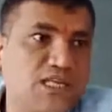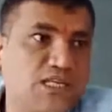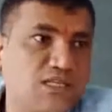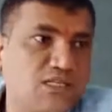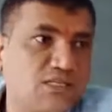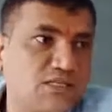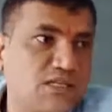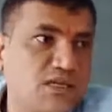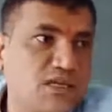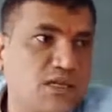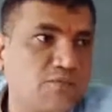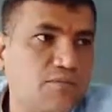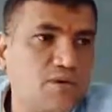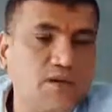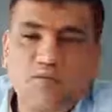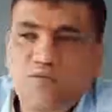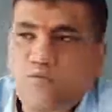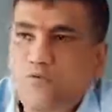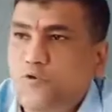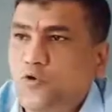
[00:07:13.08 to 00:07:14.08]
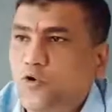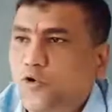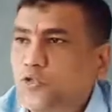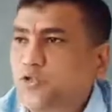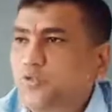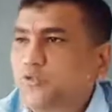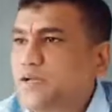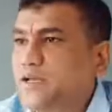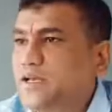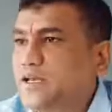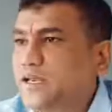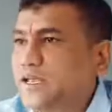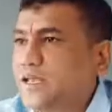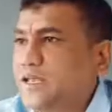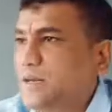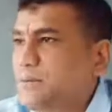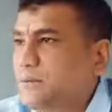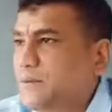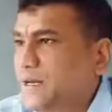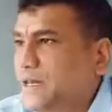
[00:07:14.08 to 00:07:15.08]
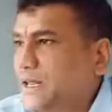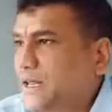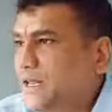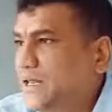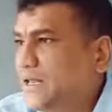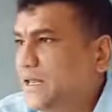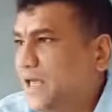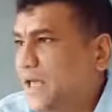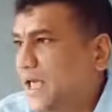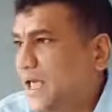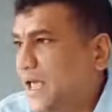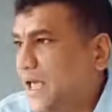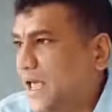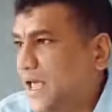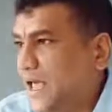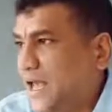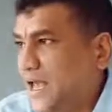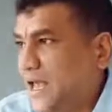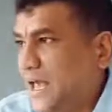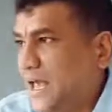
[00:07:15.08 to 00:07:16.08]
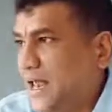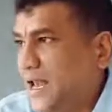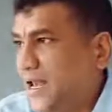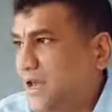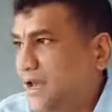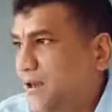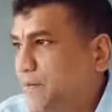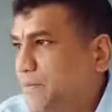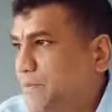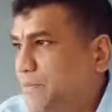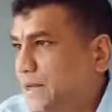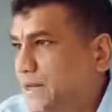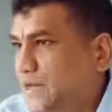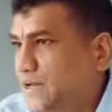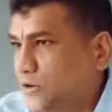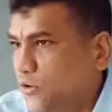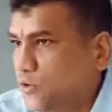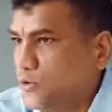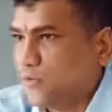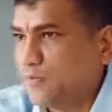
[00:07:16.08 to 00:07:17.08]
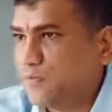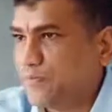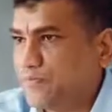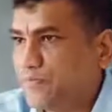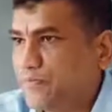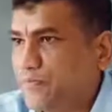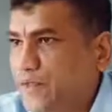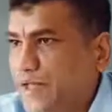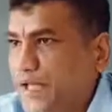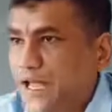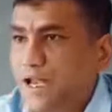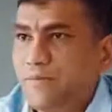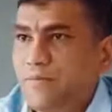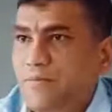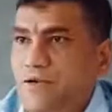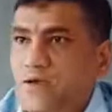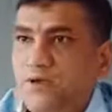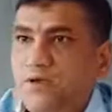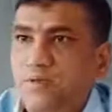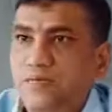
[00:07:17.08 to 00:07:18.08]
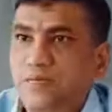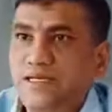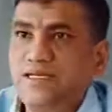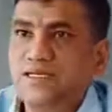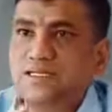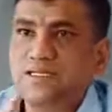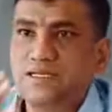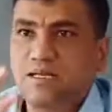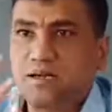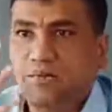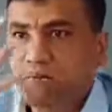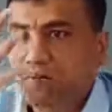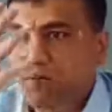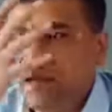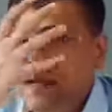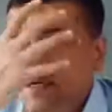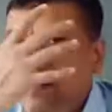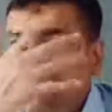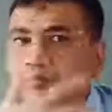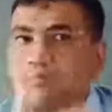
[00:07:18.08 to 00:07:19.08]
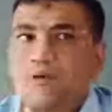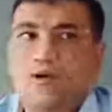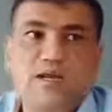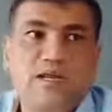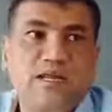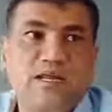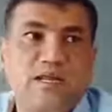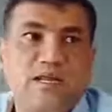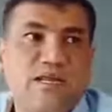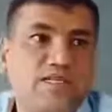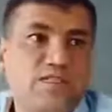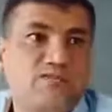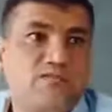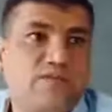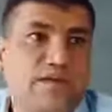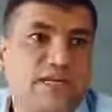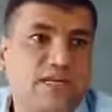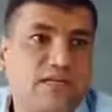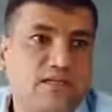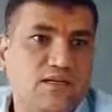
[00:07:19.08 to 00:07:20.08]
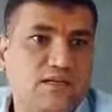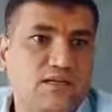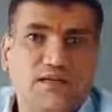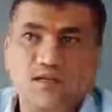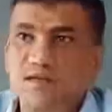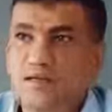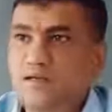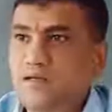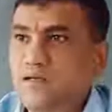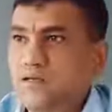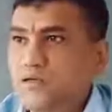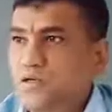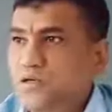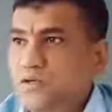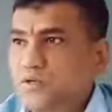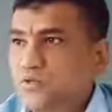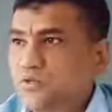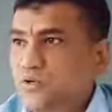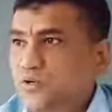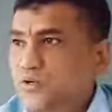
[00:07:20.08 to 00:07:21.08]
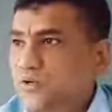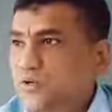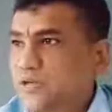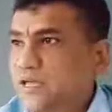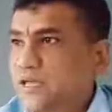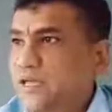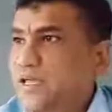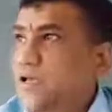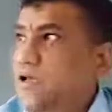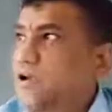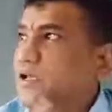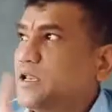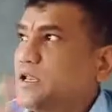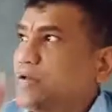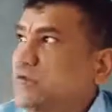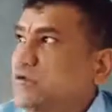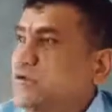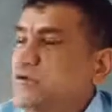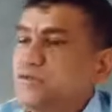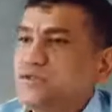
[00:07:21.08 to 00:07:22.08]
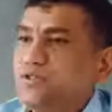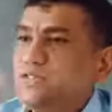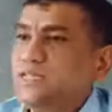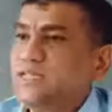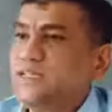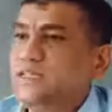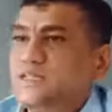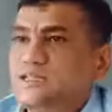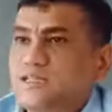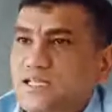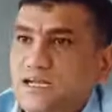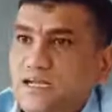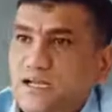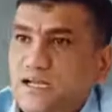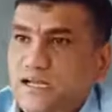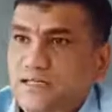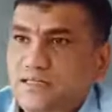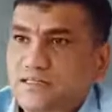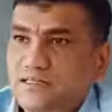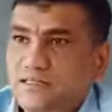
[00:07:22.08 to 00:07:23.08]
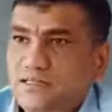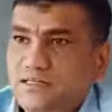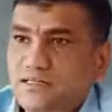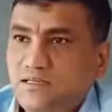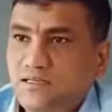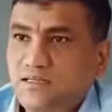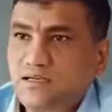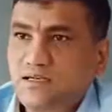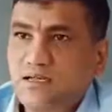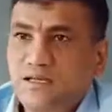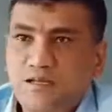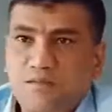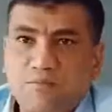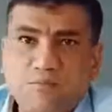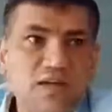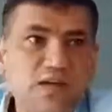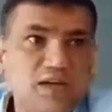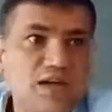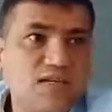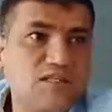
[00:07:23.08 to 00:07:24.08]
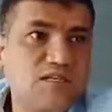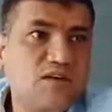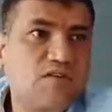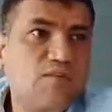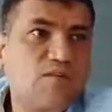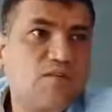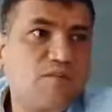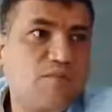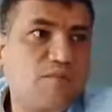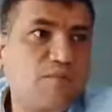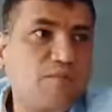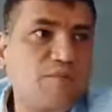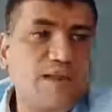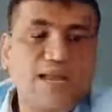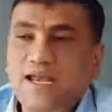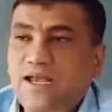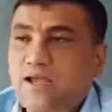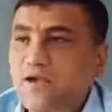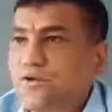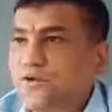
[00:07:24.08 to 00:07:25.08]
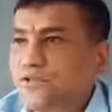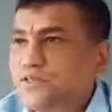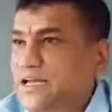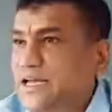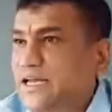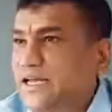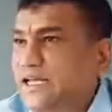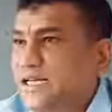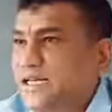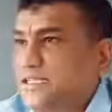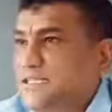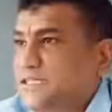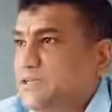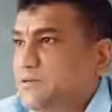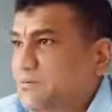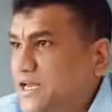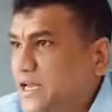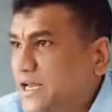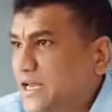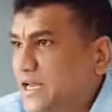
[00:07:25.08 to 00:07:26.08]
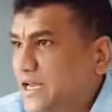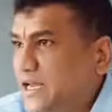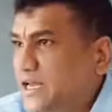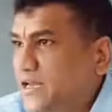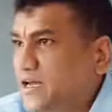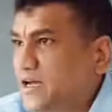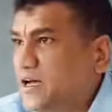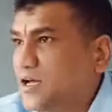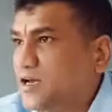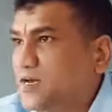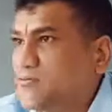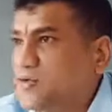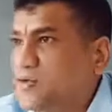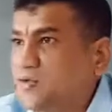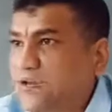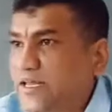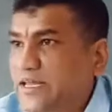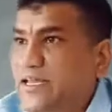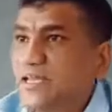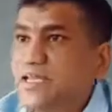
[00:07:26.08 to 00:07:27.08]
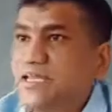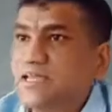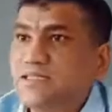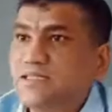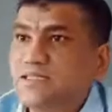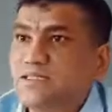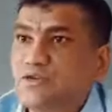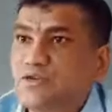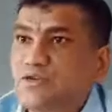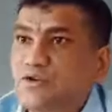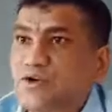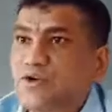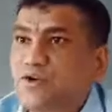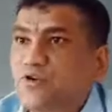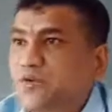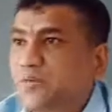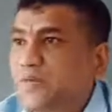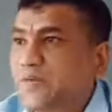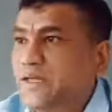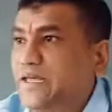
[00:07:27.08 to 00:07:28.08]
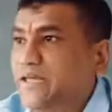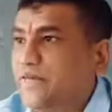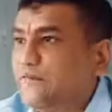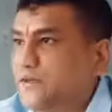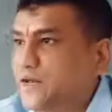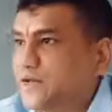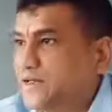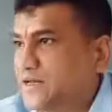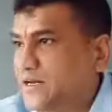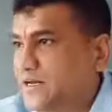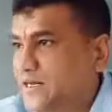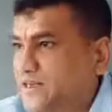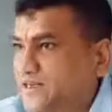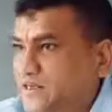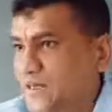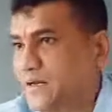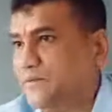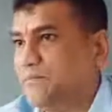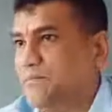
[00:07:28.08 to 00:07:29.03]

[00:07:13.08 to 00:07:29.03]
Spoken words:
normal. Fourth one can be albino. Albino means complete body is white, so they cannot able to see the sunlight because of melanocyte stimulating hormone is going to be affected in them.